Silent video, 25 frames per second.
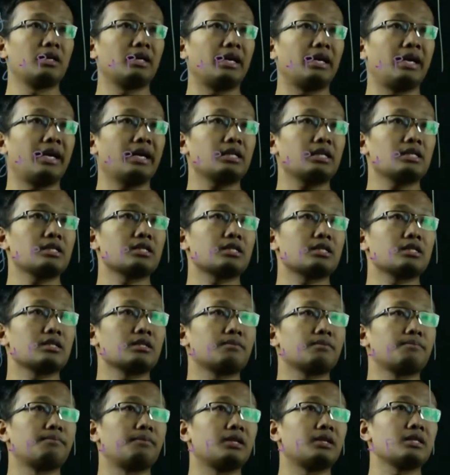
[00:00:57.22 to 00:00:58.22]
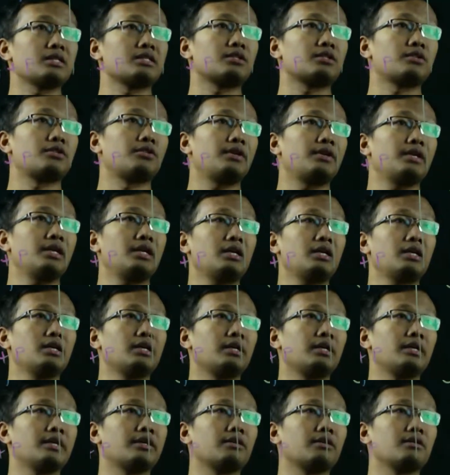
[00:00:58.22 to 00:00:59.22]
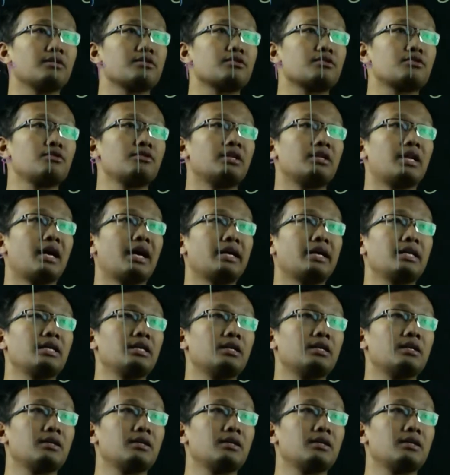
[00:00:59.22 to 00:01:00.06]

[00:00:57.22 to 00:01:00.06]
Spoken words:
x plus 3 equals to 9.